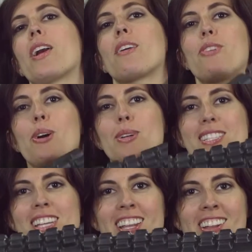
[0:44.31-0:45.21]
are
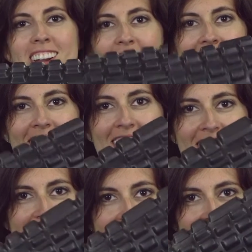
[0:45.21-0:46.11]
focusing on
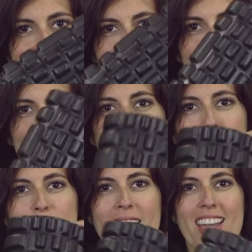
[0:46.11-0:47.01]
this. So you
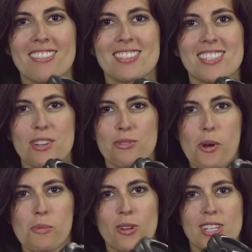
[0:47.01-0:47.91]
may have seen
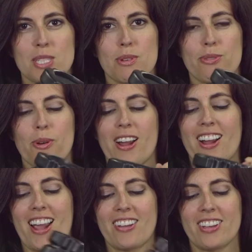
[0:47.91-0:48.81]
foam rollers
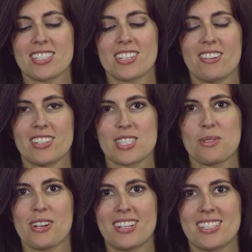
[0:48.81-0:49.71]
before. I like to call this
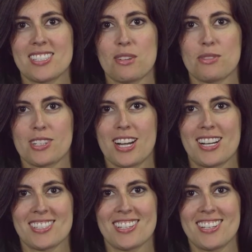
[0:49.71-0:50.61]
one its evil
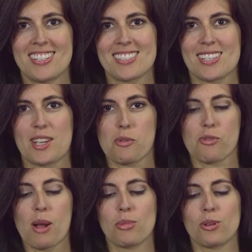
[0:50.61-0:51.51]
cousin. It's like a
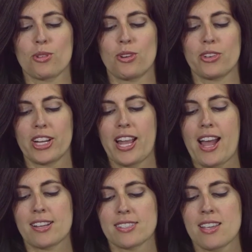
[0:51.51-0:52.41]
rumble roller. It
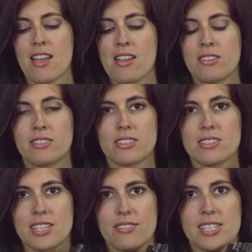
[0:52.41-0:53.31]
has little
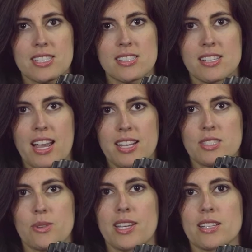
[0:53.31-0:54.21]
divots inside,
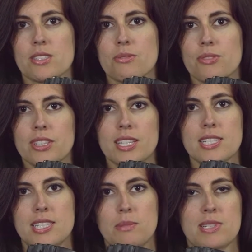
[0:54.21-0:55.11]
so it gets really
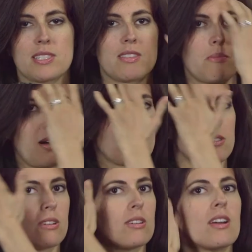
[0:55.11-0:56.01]
deep into the
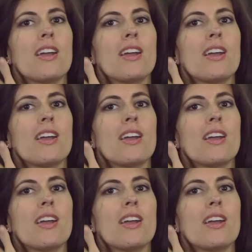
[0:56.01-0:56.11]
muscle.